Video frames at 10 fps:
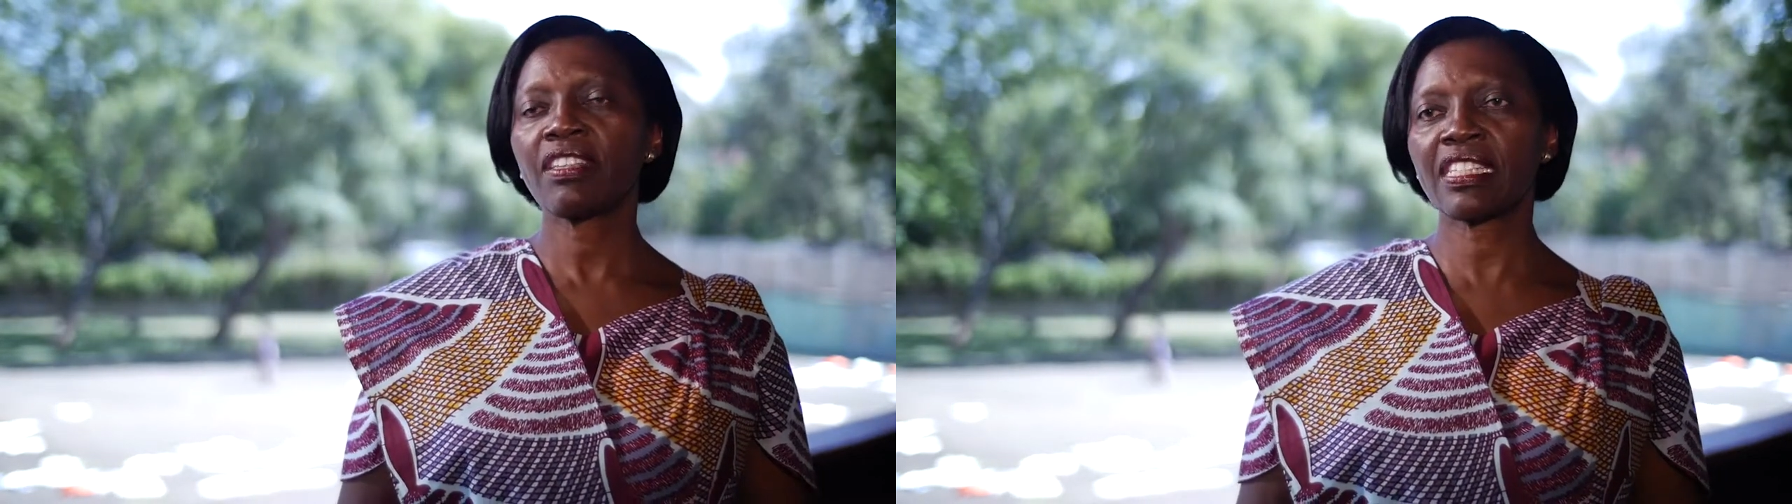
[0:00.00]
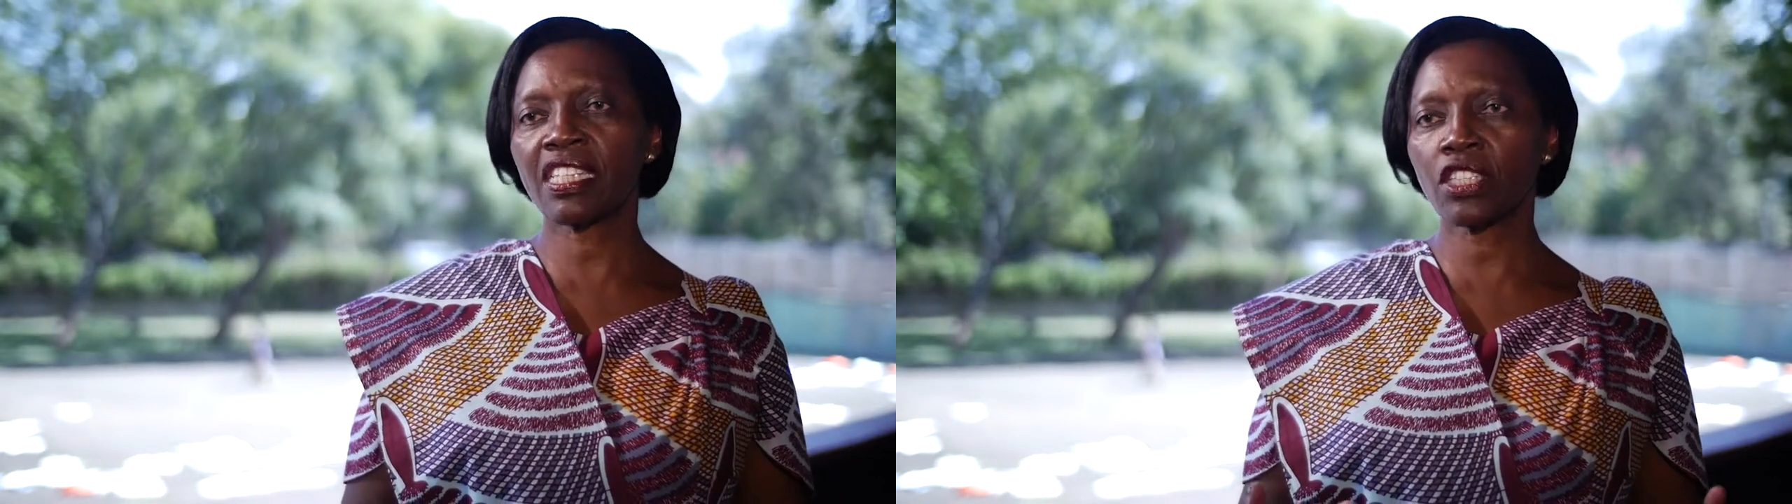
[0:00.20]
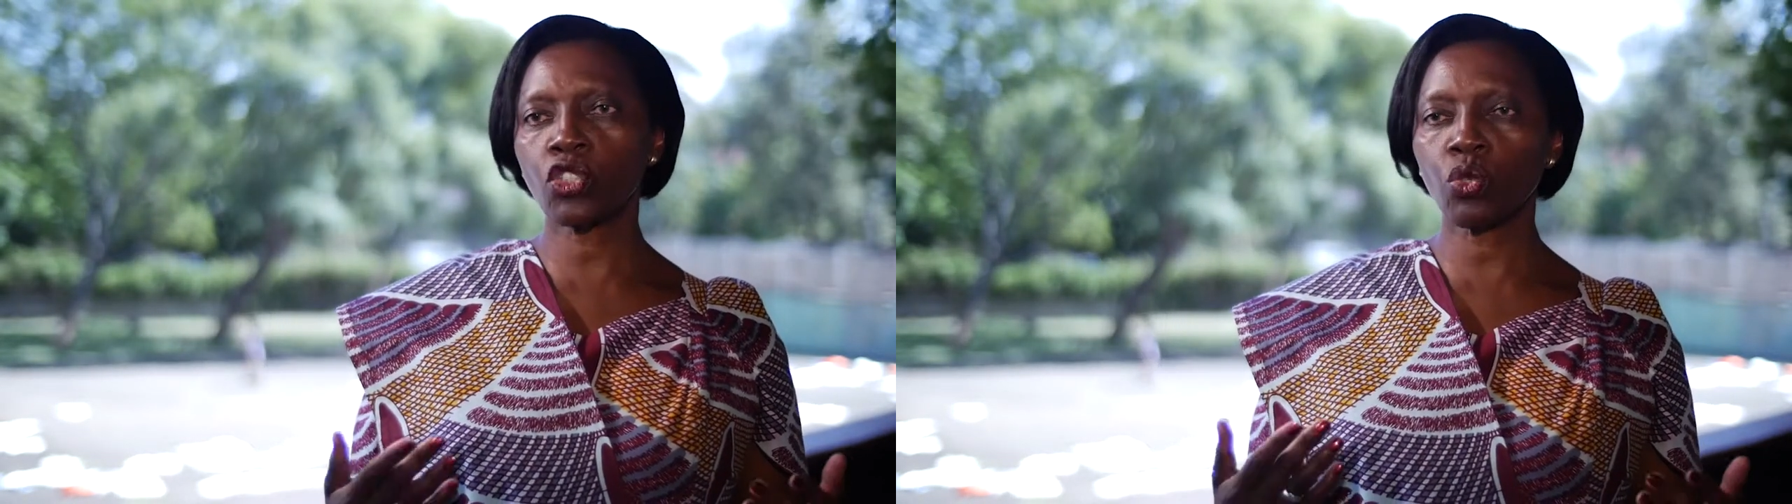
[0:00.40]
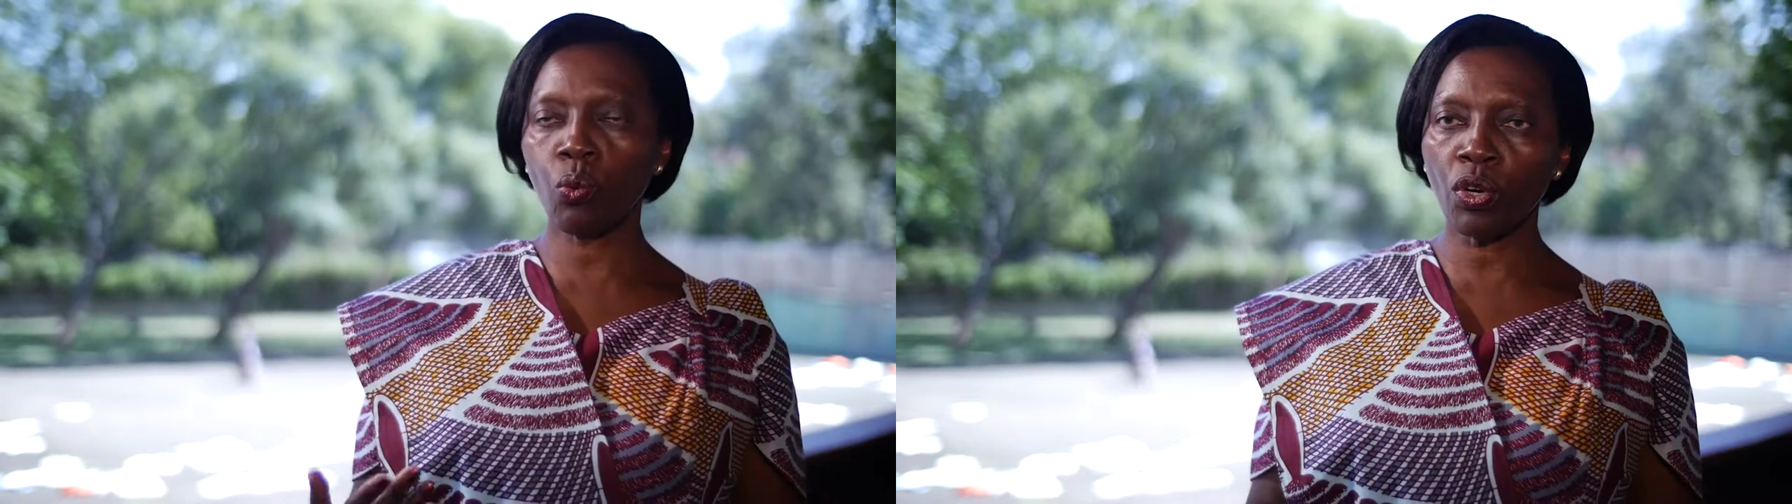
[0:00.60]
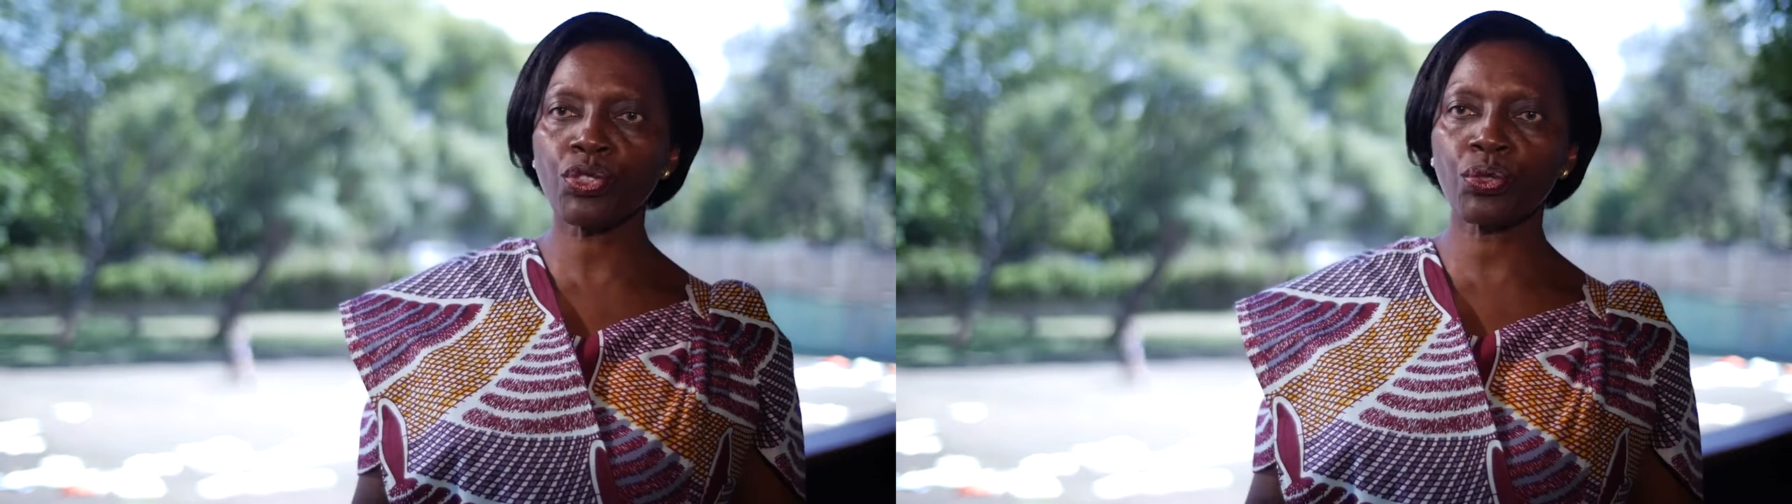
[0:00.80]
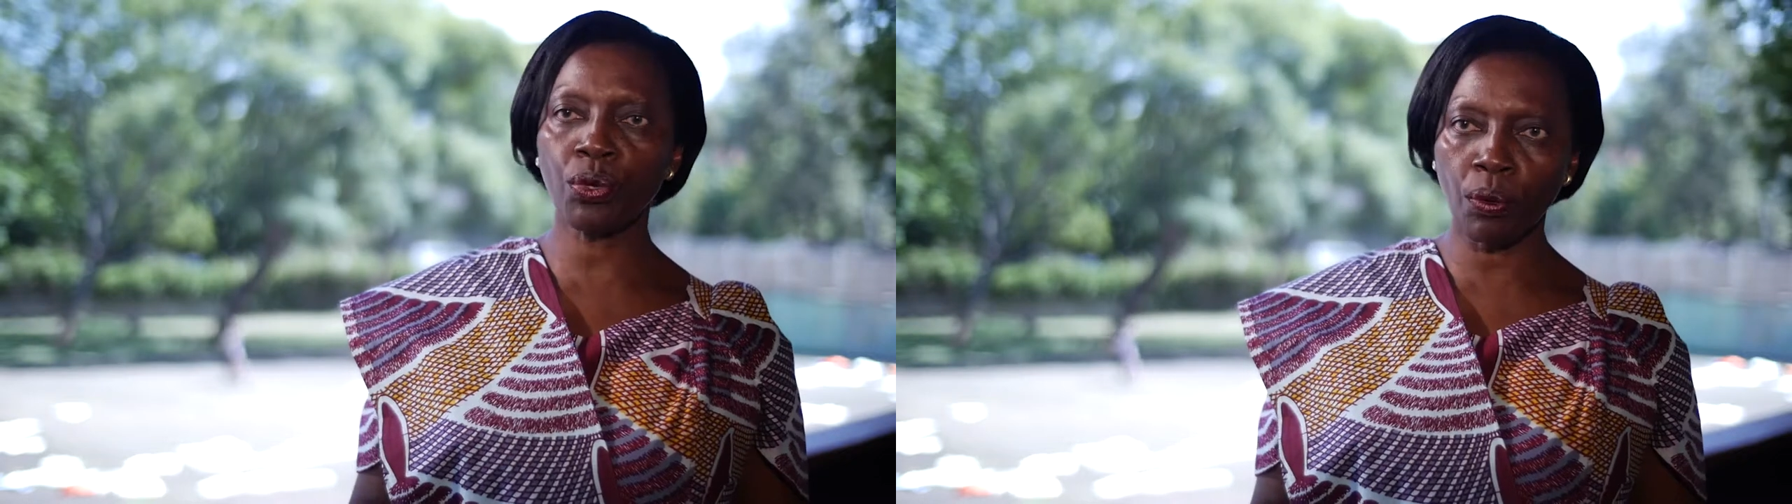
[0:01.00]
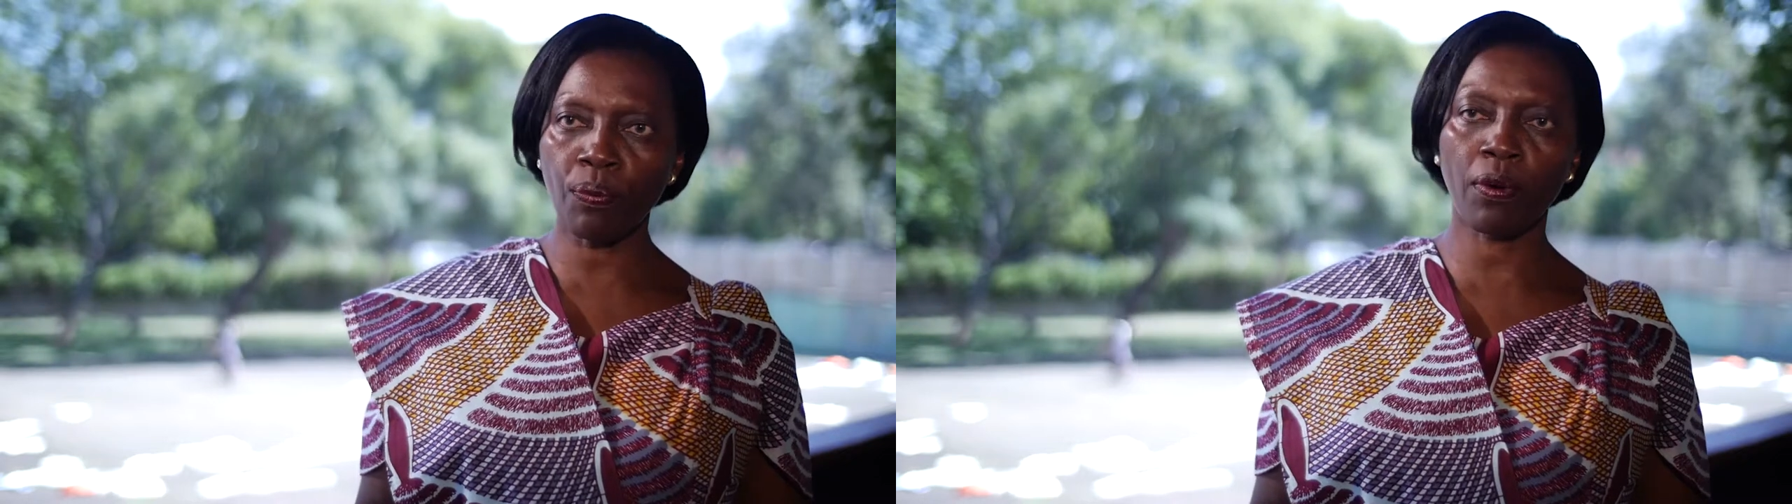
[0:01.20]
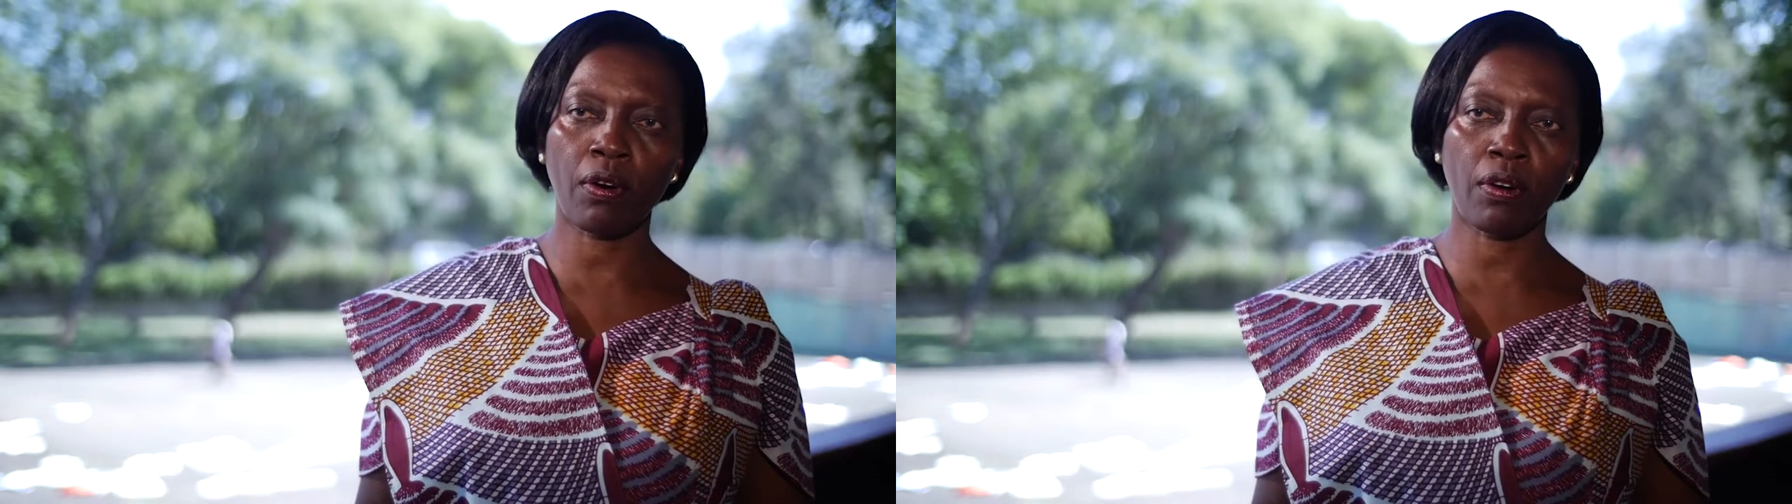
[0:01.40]
the seat you want to go
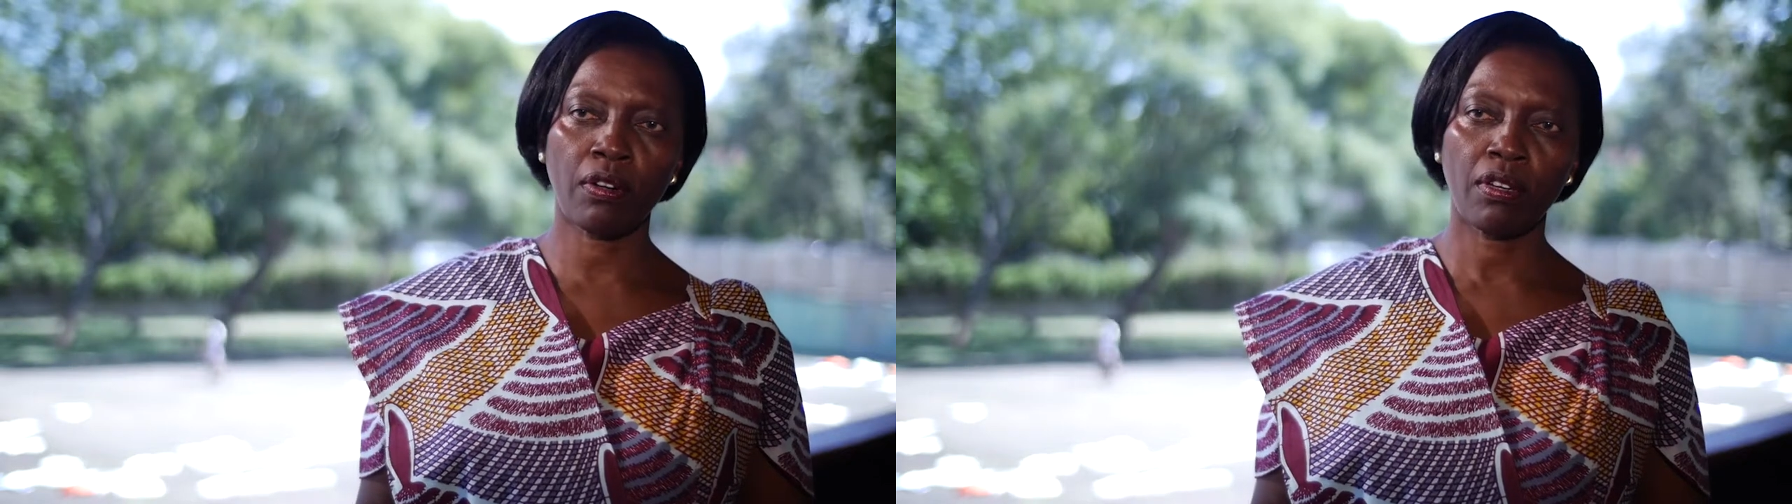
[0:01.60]
for,